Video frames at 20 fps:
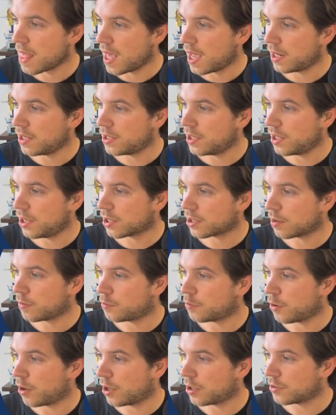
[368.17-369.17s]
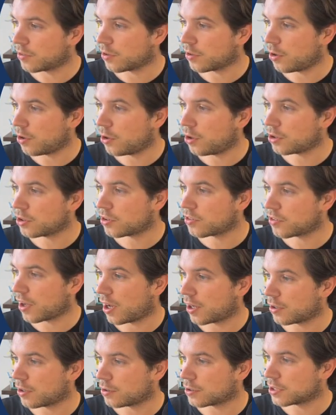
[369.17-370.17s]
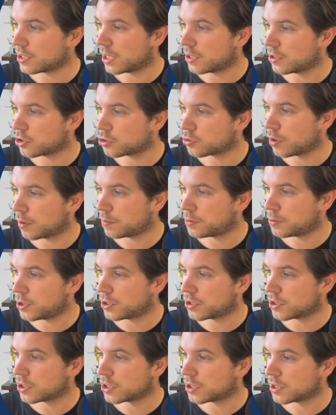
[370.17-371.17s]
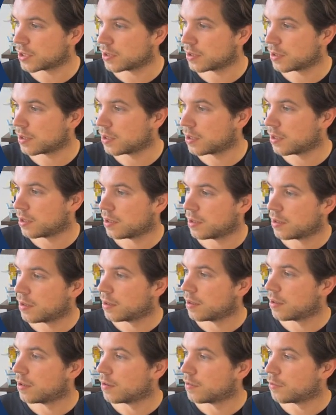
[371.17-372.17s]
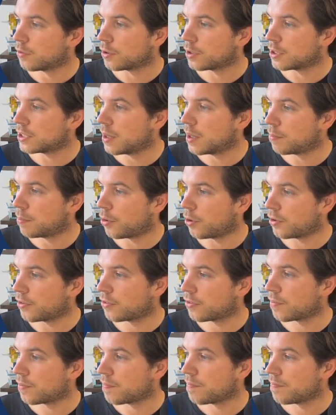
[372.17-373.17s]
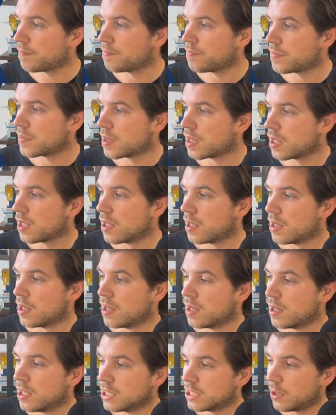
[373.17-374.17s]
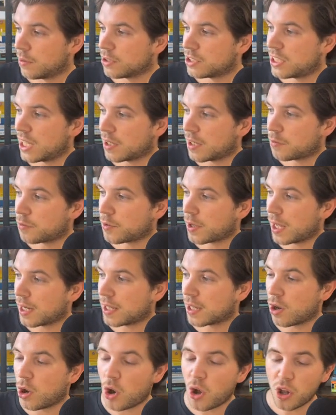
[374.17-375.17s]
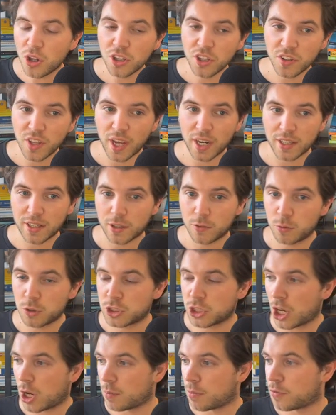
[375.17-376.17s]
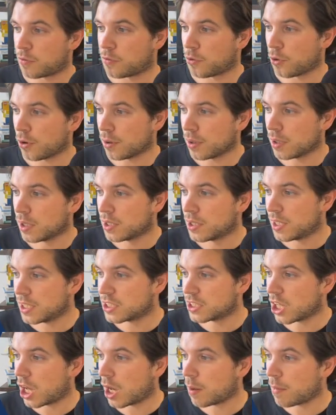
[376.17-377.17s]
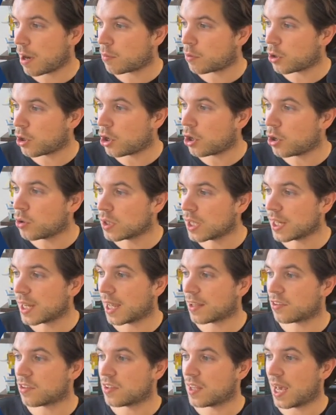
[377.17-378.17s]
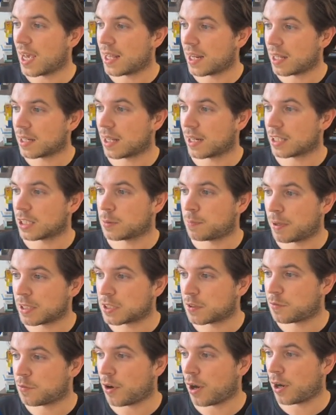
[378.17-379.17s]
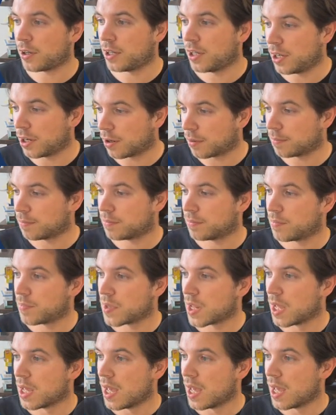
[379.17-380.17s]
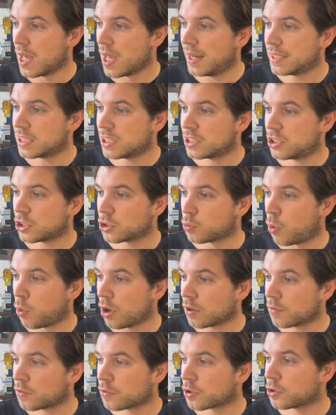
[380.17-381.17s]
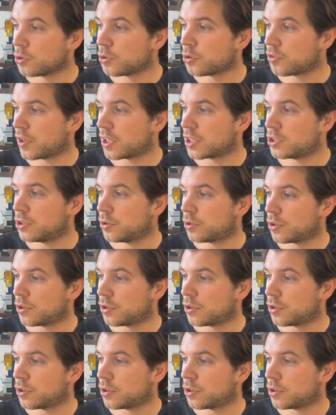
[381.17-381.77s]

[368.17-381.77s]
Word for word: And in here, I can find all the titles and descriptions for this endpoint. So instead of getting all the data that we saw before, this time I will only get the data that I specify here. And this is just one of the cool things you